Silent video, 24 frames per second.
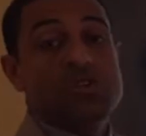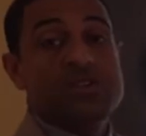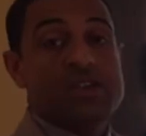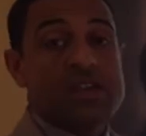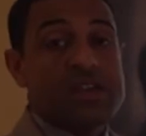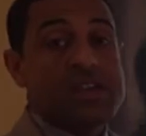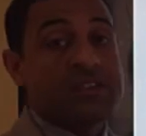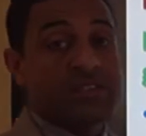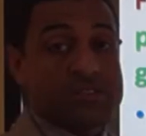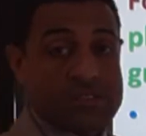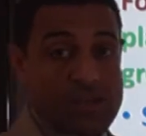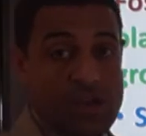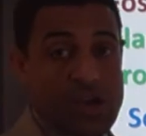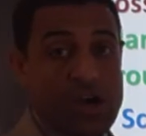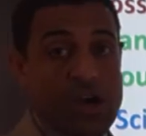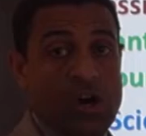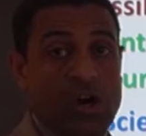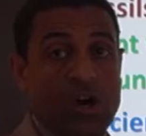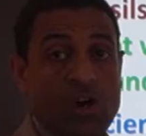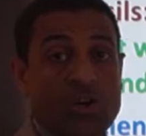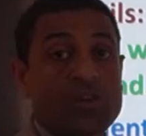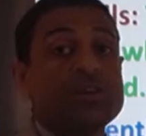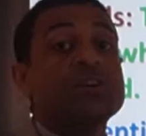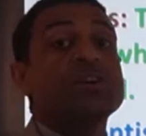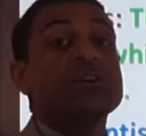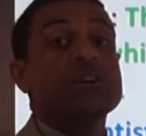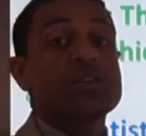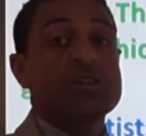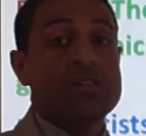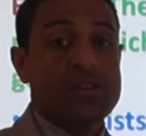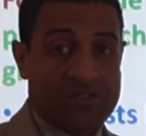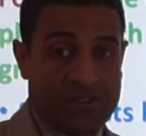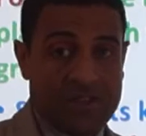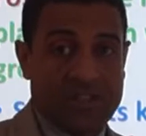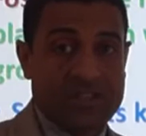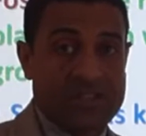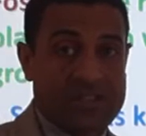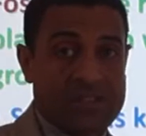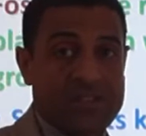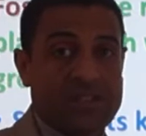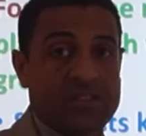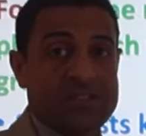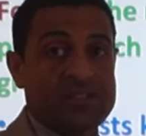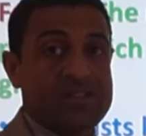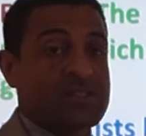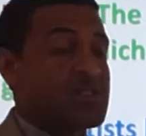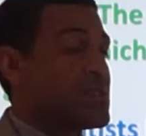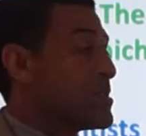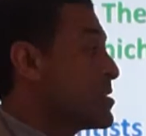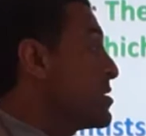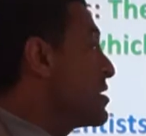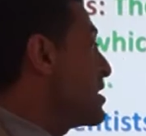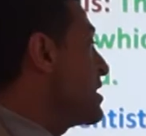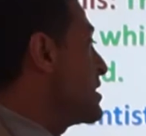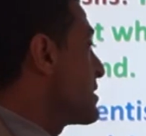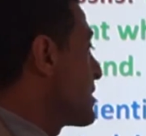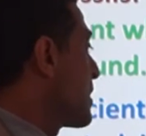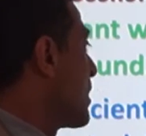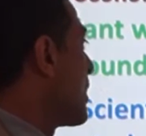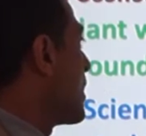these are the fossils. These